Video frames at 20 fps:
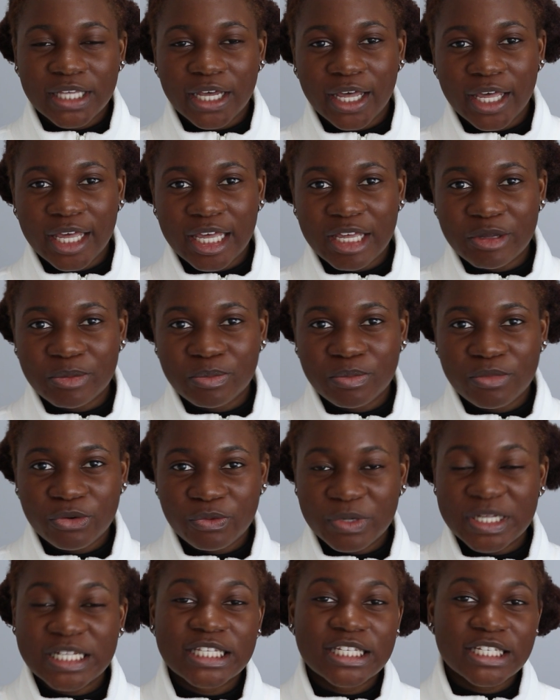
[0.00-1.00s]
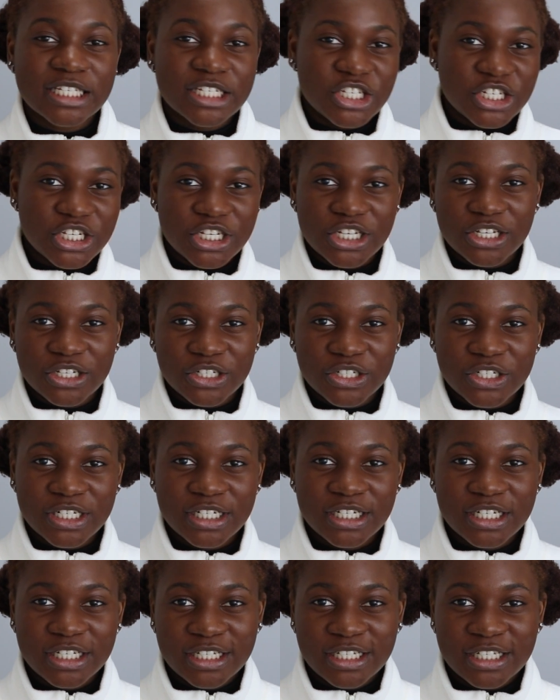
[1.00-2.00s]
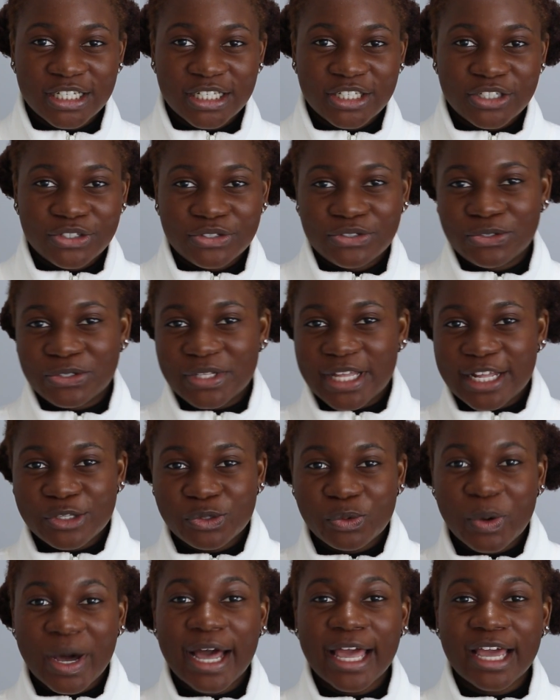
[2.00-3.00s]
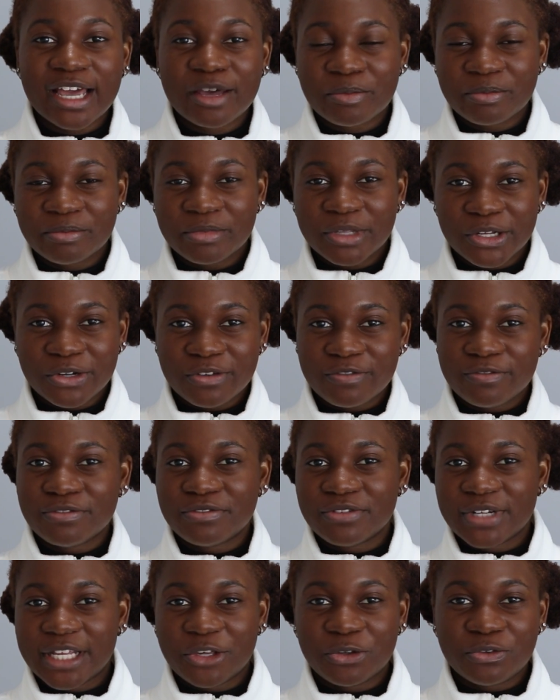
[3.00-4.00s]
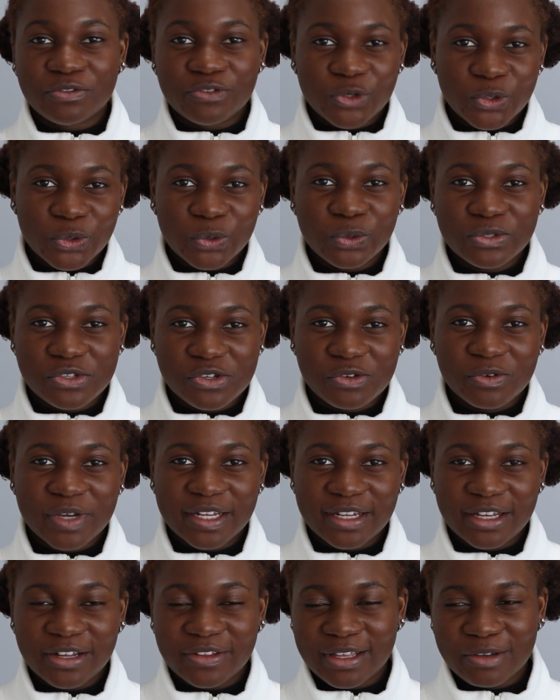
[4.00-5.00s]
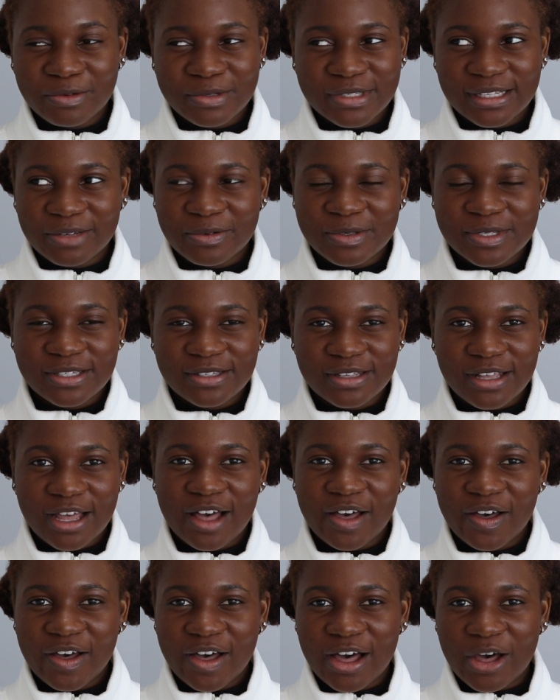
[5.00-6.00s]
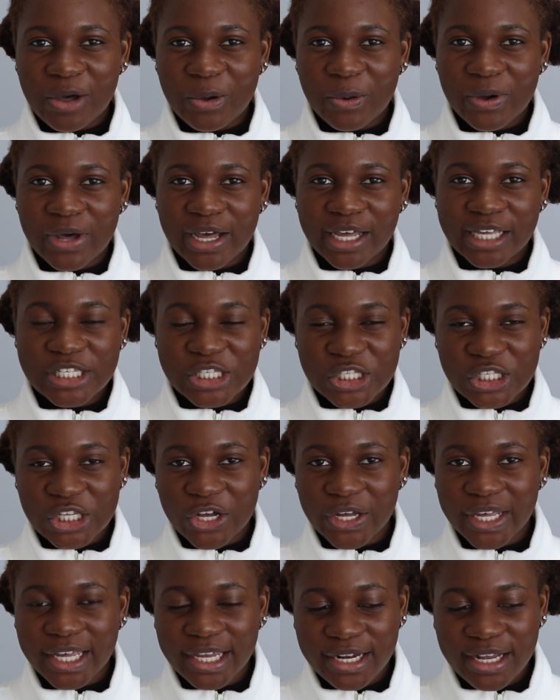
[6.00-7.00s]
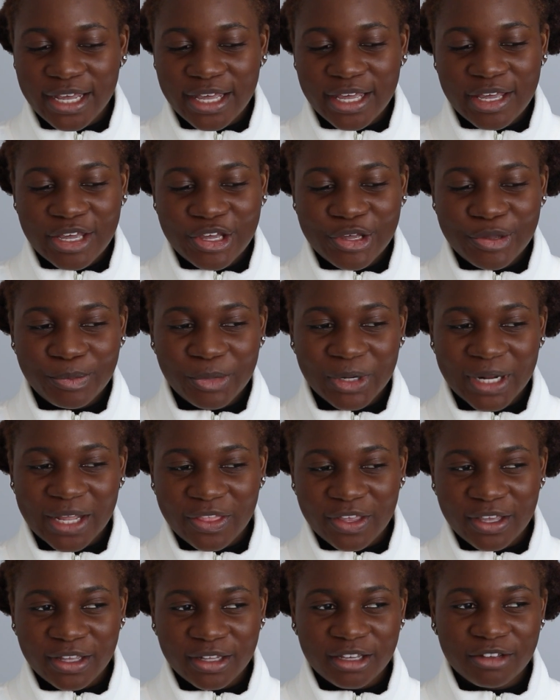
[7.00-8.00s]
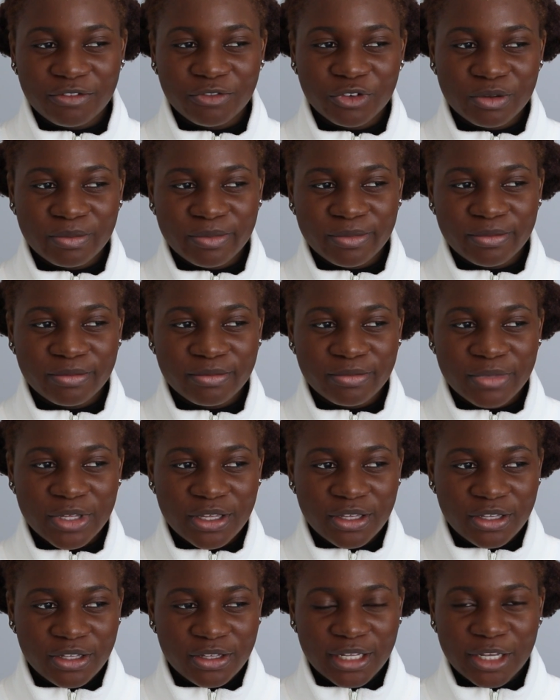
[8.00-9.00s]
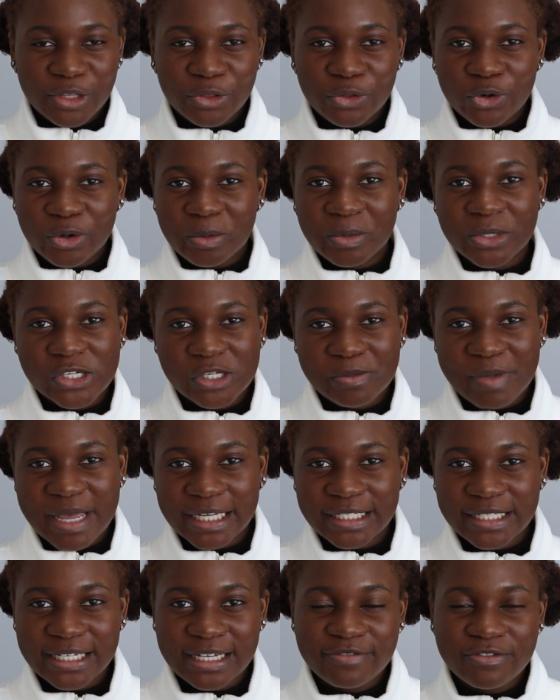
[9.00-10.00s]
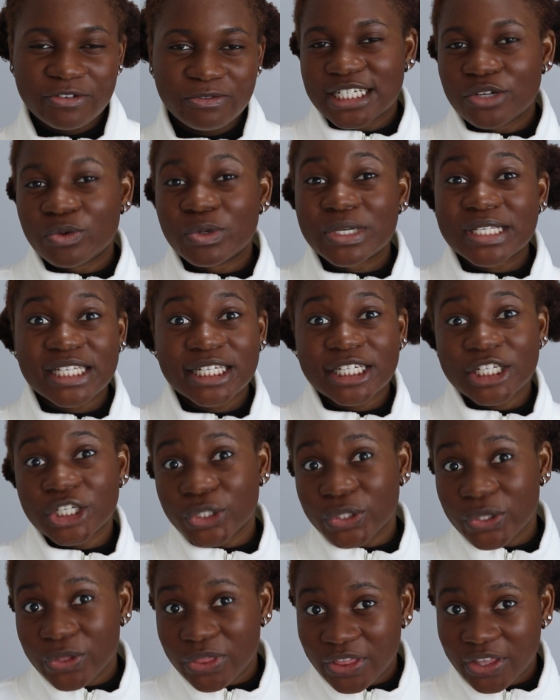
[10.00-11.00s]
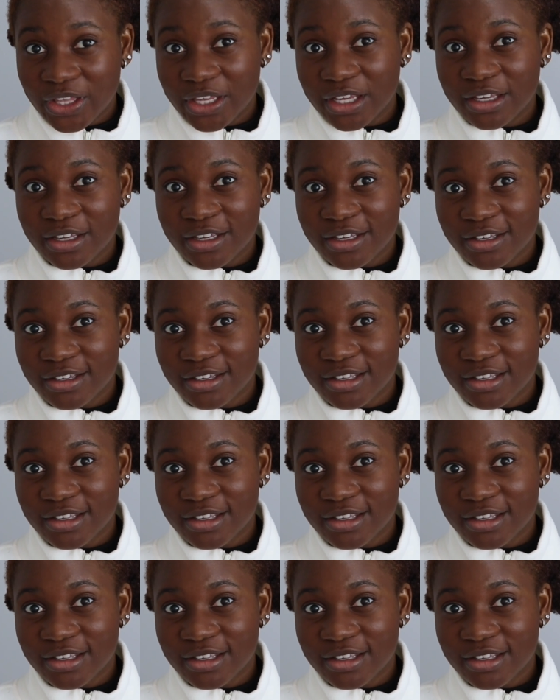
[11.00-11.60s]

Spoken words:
time with Jihyun, so that's why I'm kind of like confused right now. That was how I saw it. But I think like from like their perspective, it wasn't a good thing.